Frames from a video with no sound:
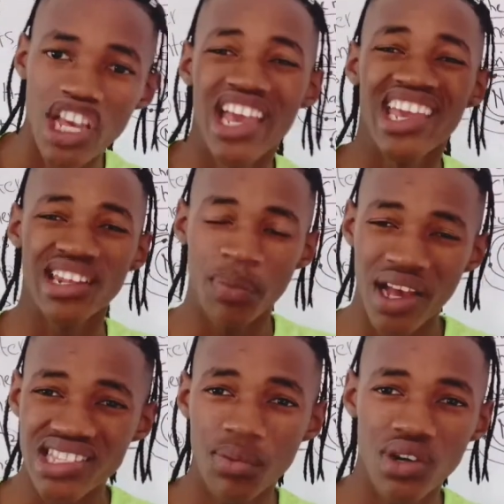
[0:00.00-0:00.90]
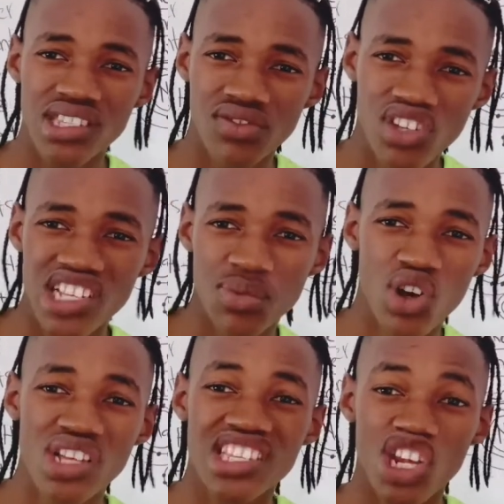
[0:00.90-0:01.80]
It bears a positive charge
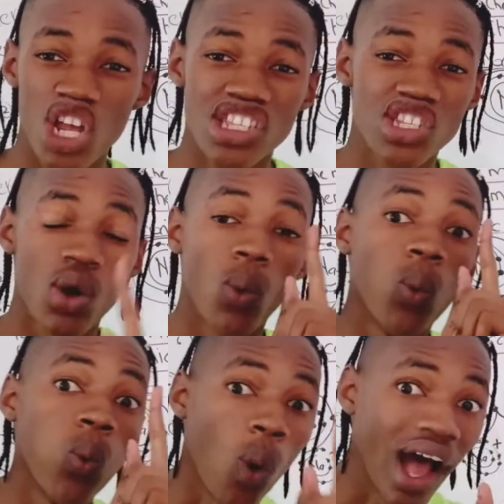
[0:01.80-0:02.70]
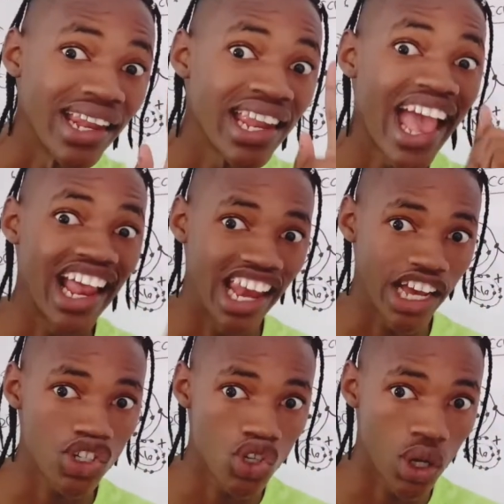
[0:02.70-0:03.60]
because it lost 1
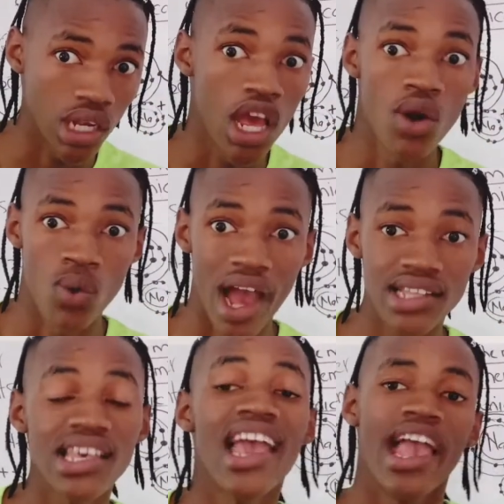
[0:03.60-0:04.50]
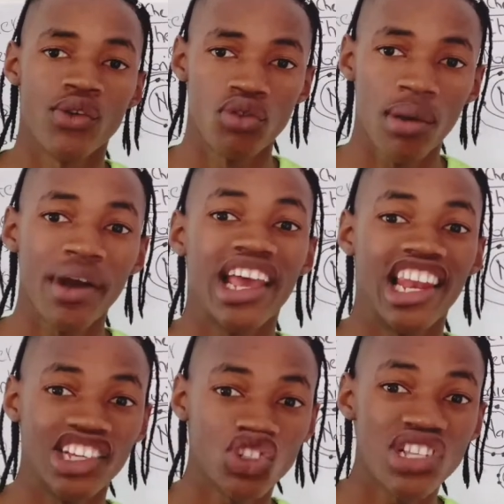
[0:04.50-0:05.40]
electron, right? And remember,
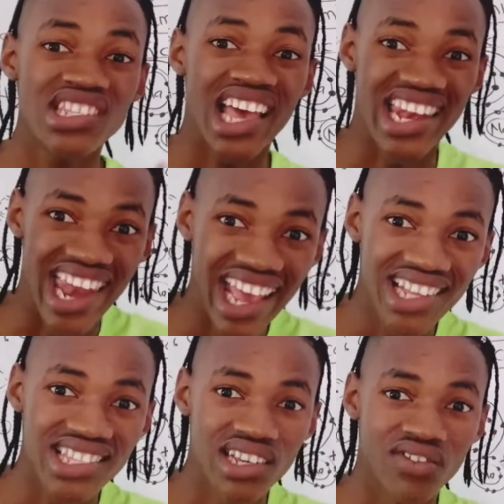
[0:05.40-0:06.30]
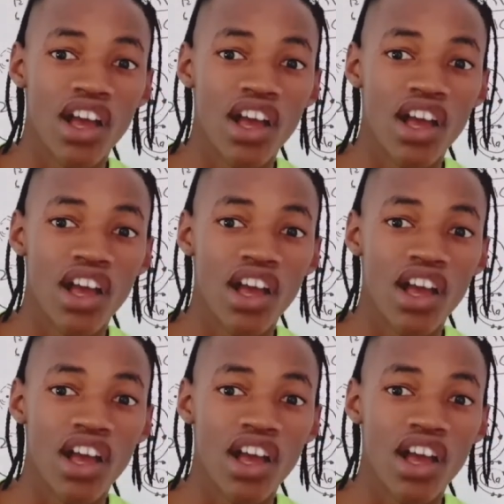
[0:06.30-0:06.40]
electrons are negative.